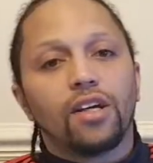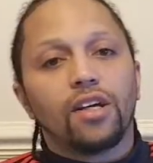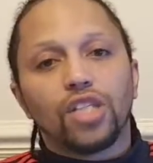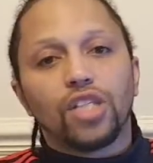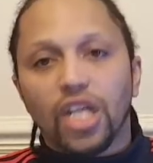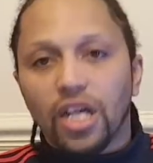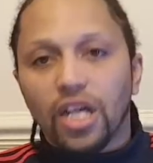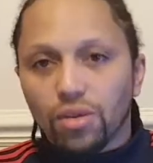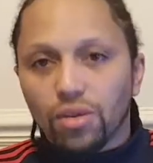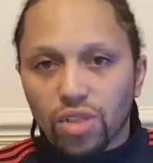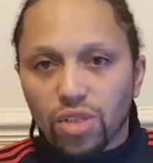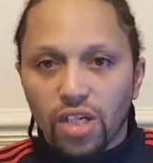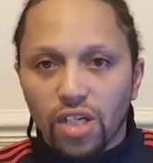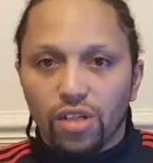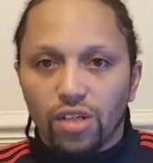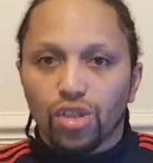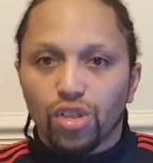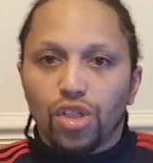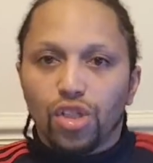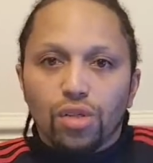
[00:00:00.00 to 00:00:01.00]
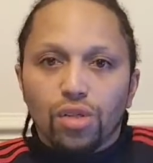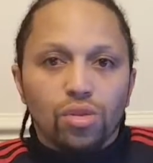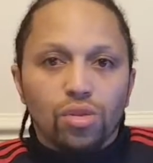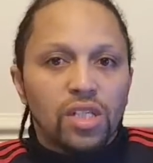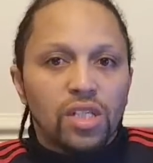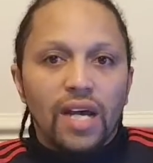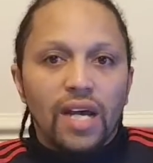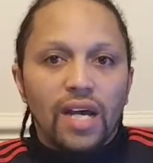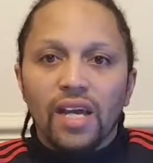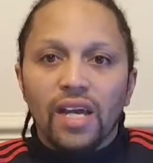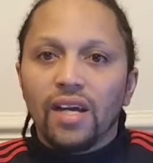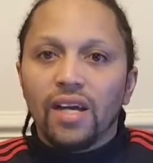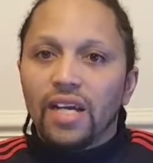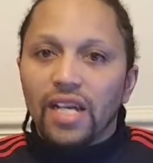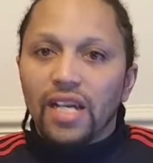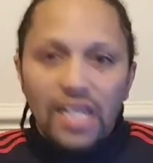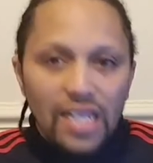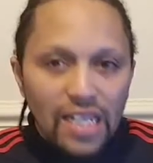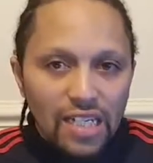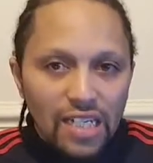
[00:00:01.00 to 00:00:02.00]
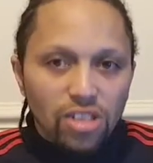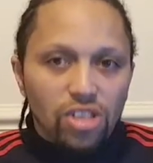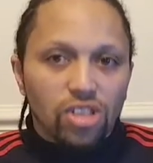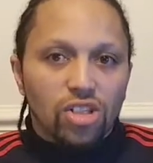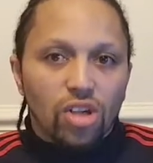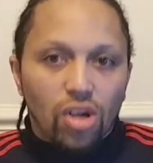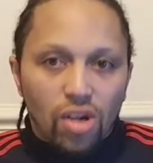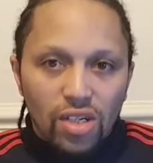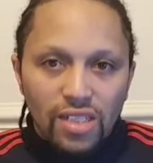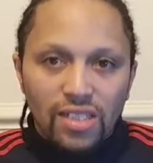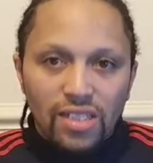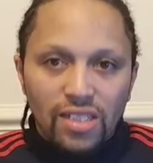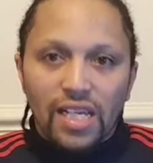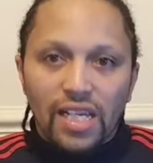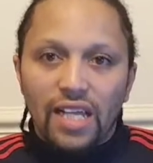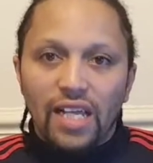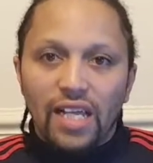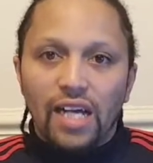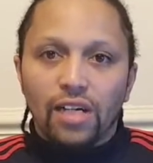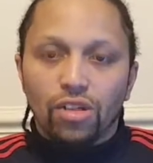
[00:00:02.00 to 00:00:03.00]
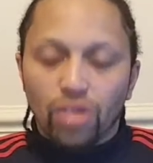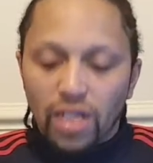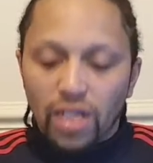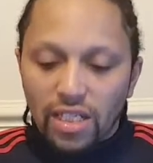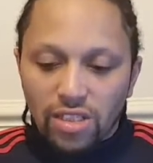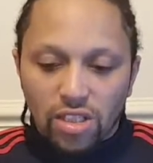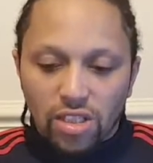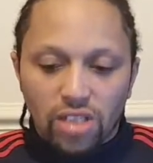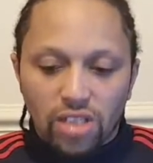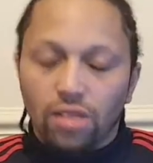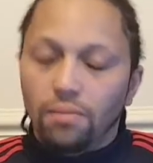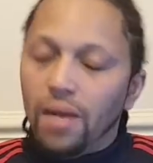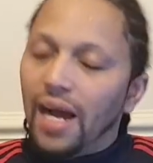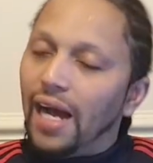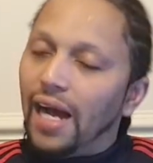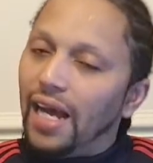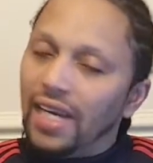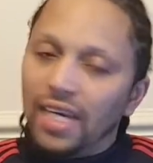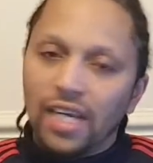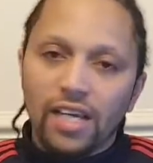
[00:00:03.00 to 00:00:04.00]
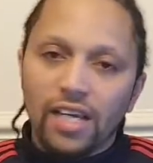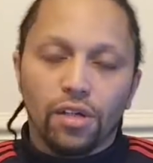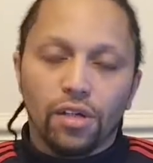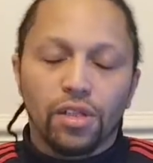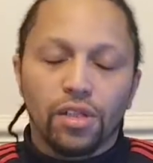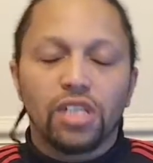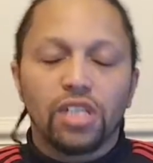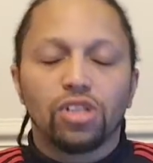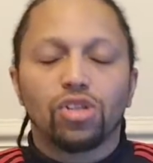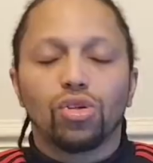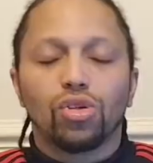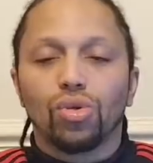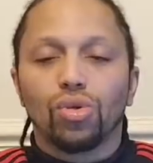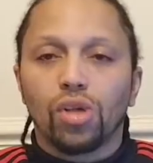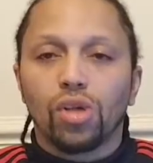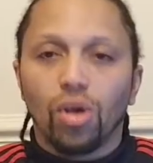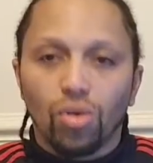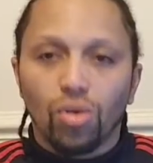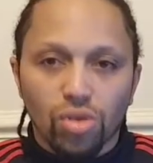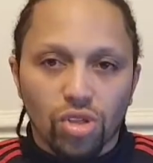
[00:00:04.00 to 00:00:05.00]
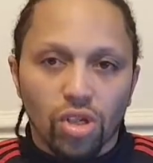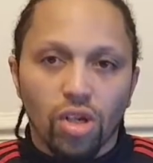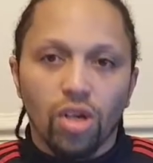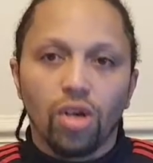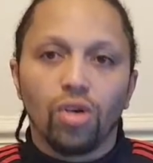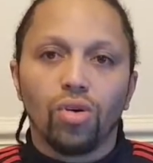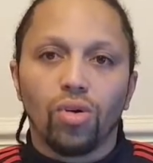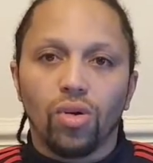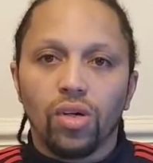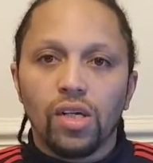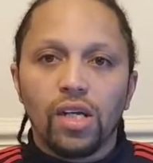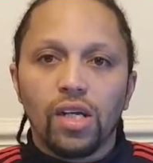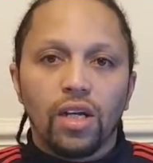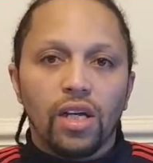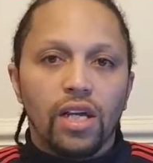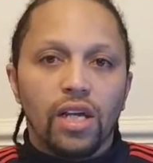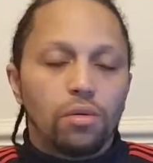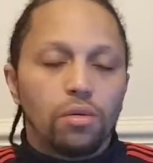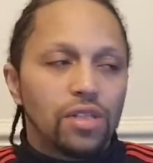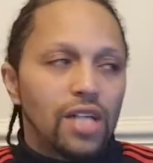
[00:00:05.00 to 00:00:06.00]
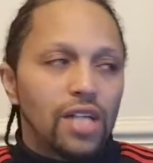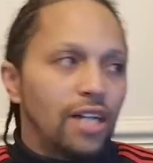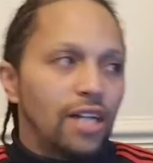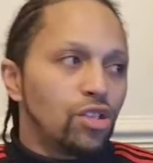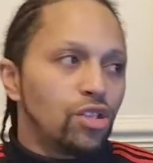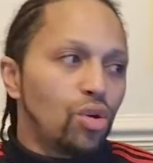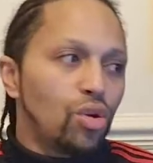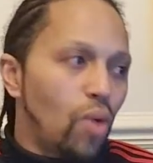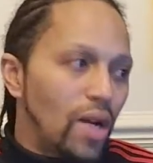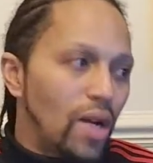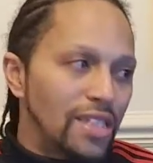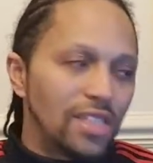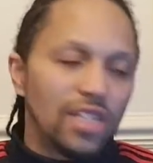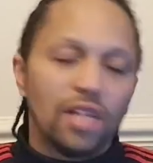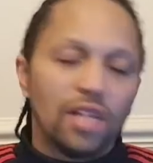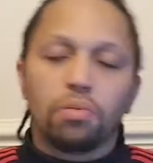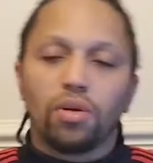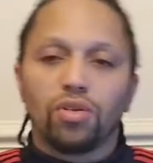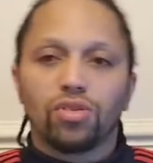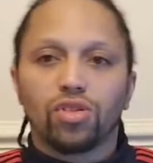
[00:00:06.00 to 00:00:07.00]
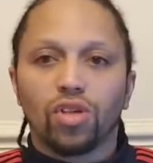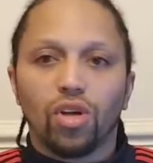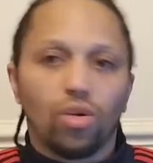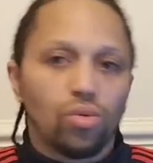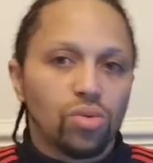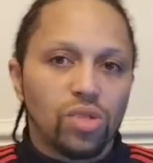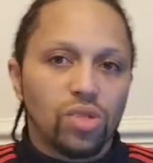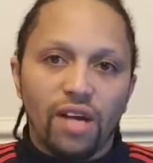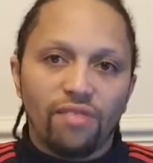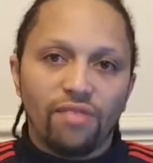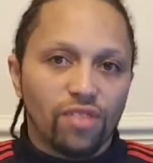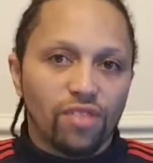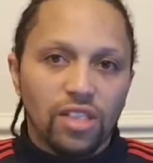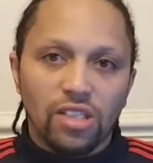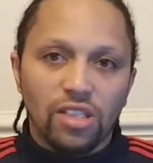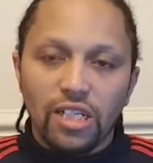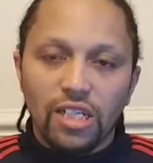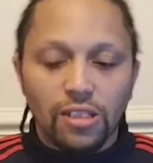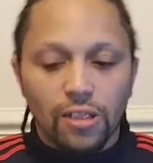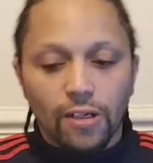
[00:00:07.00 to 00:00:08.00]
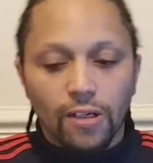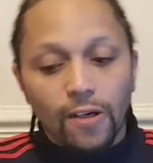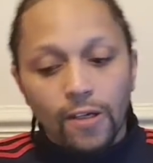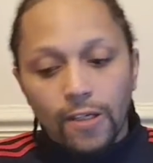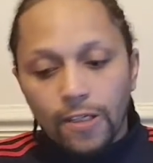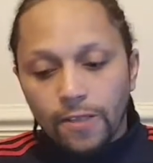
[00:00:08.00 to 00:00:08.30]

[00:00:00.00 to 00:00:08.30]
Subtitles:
Chelsea on Tuesday. He is starting to get that criticism. At Lyon, he scored goals galore. He was getting 20 plus goals every season.